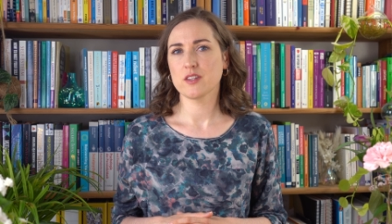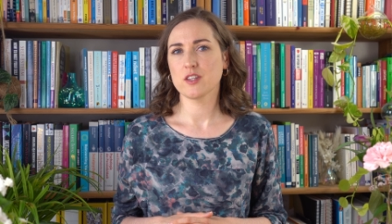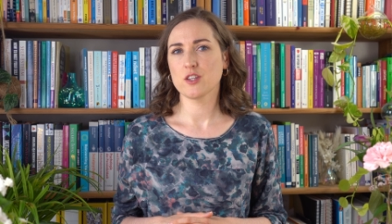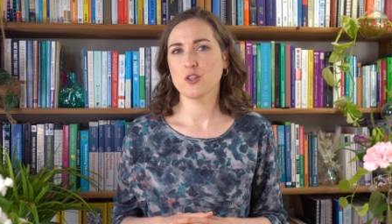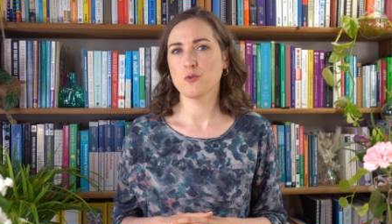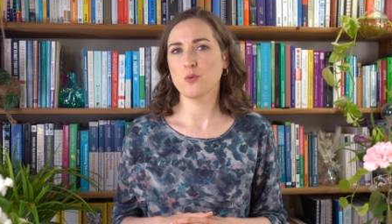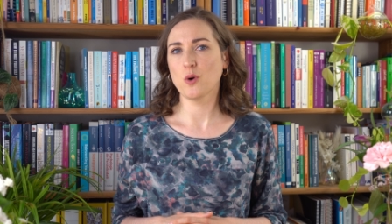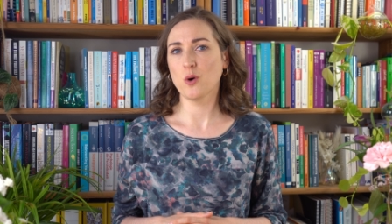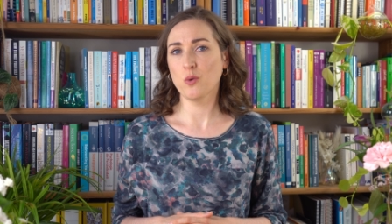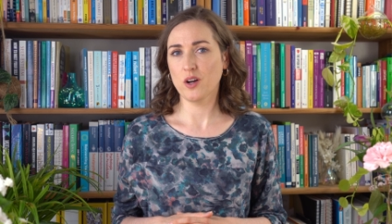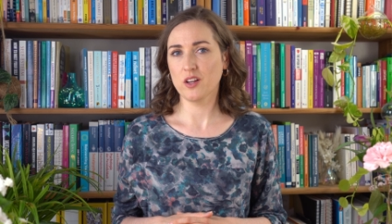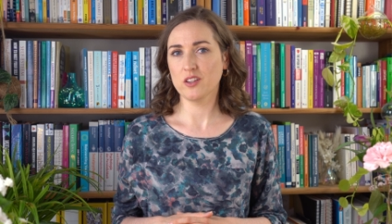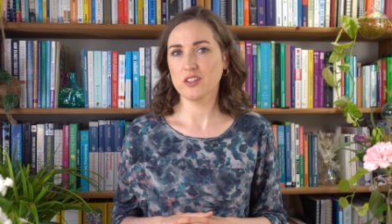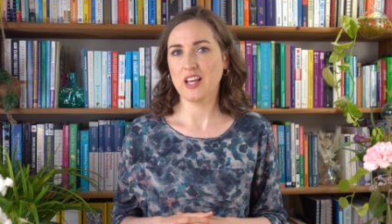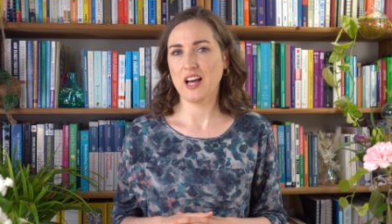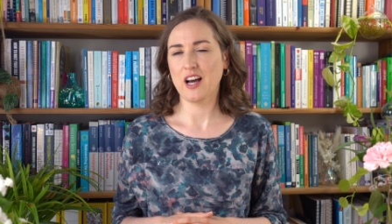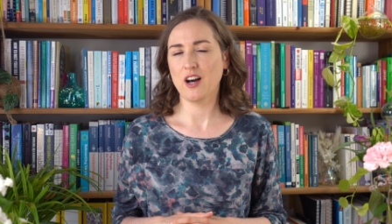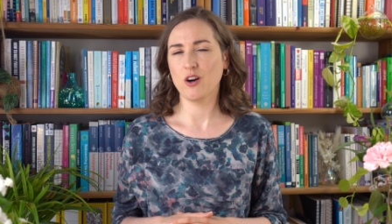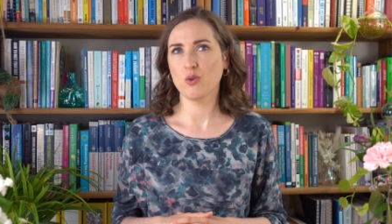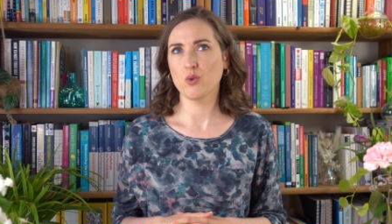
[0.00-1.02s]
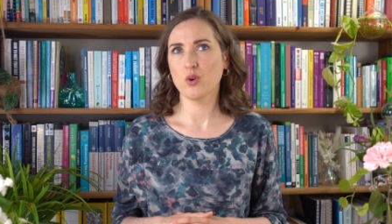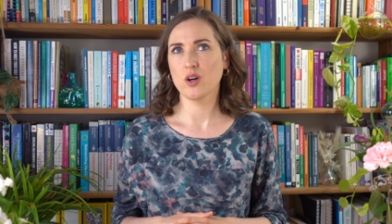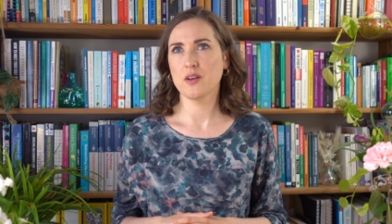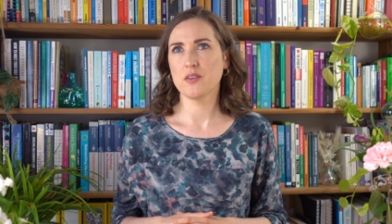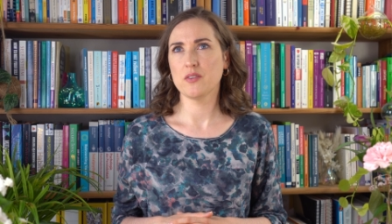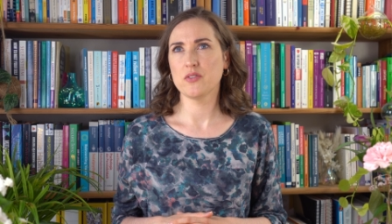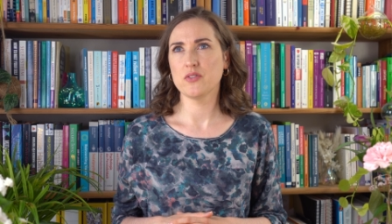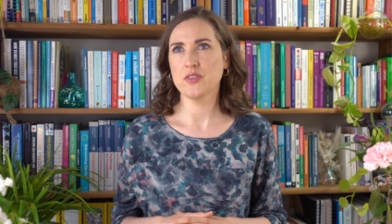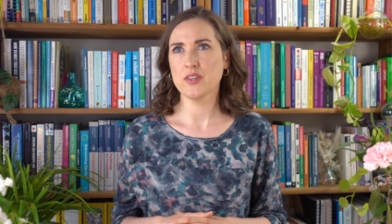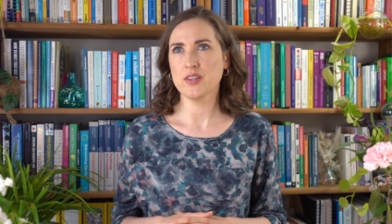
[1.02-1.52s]
You won't allow
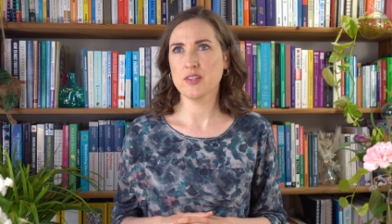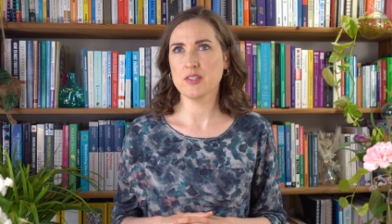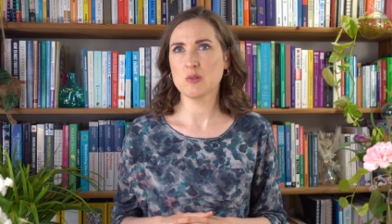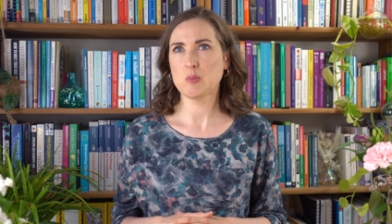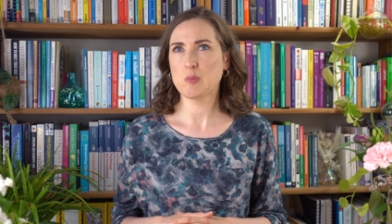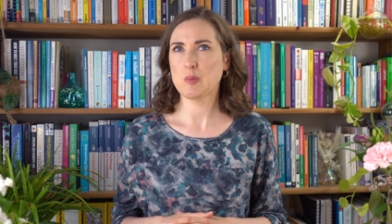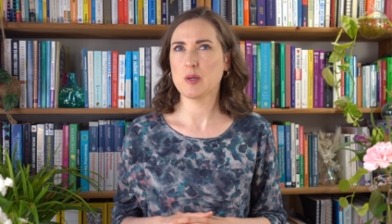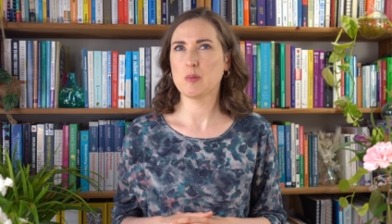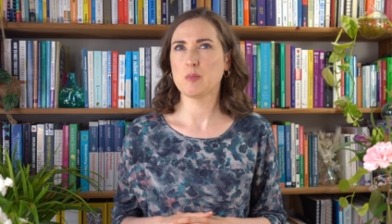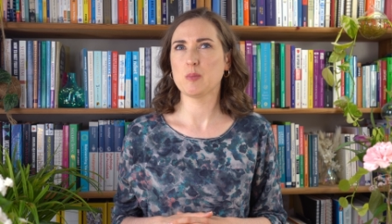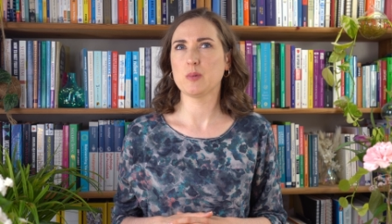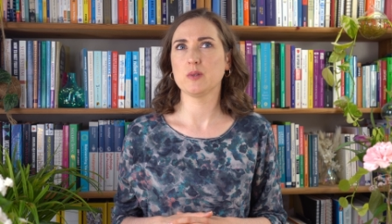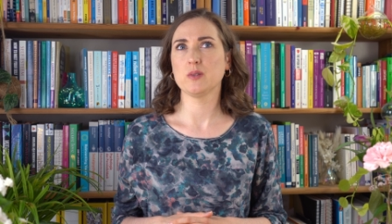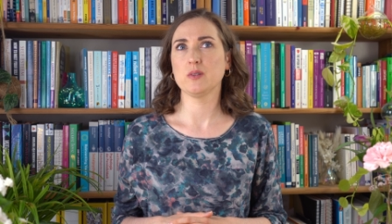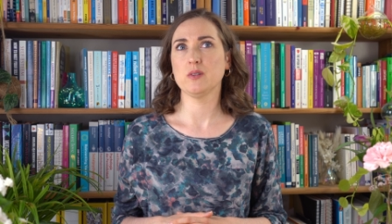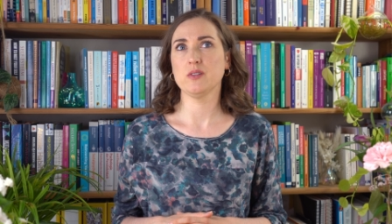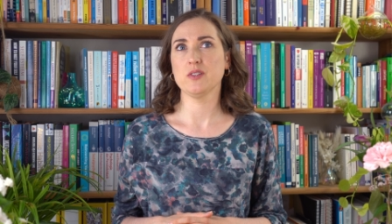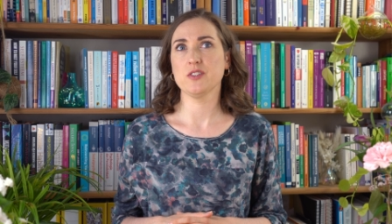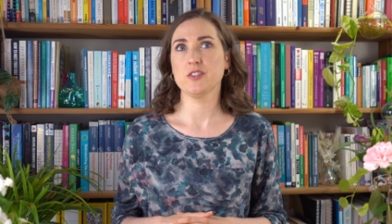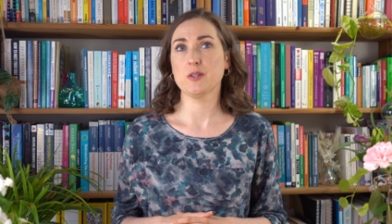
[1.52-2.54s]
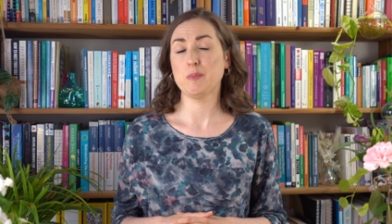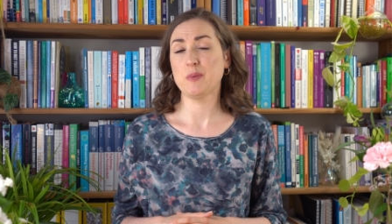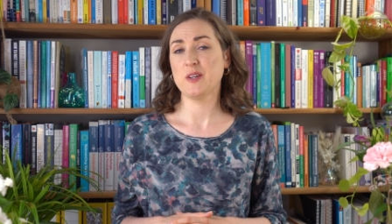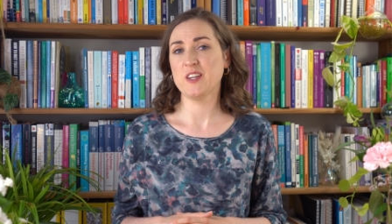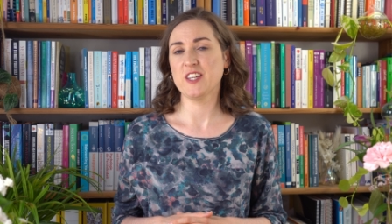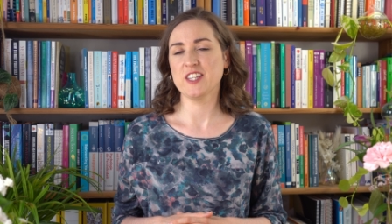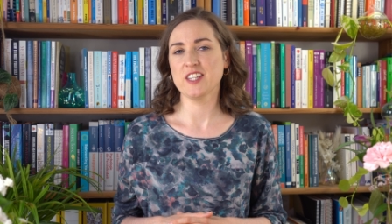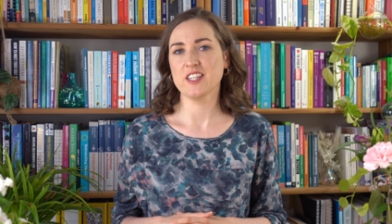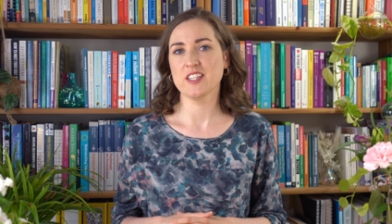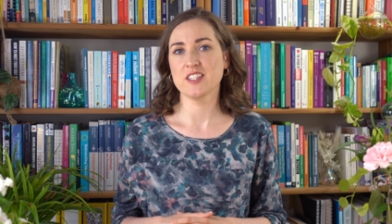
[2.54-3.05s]
these people's
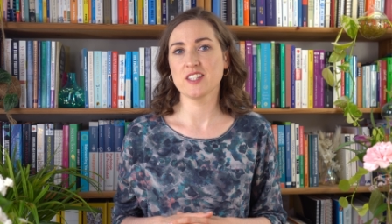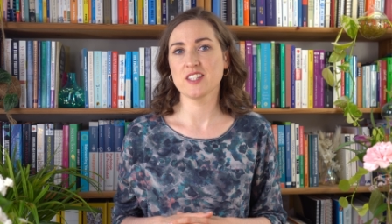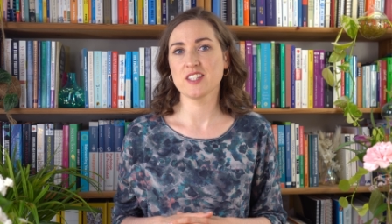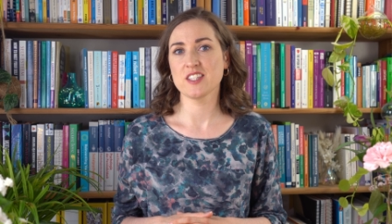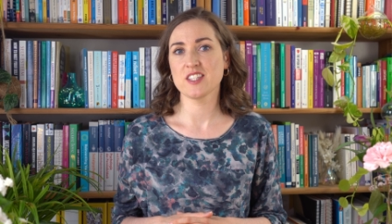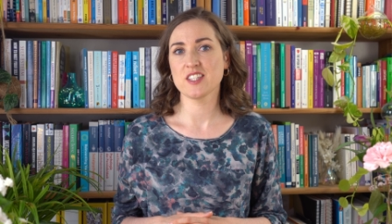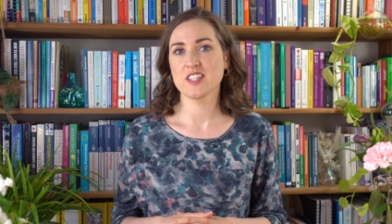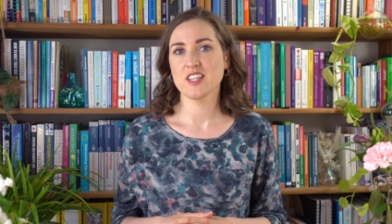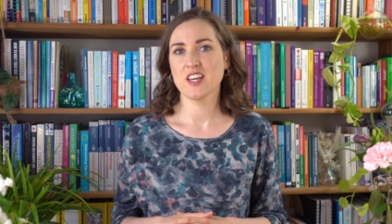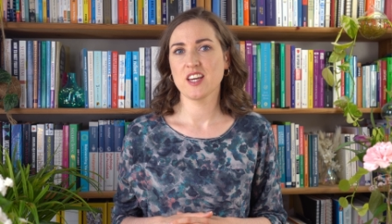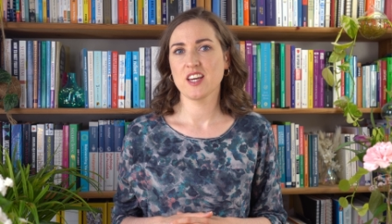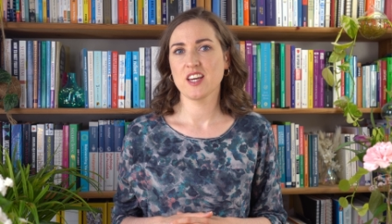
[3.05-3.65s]
opinions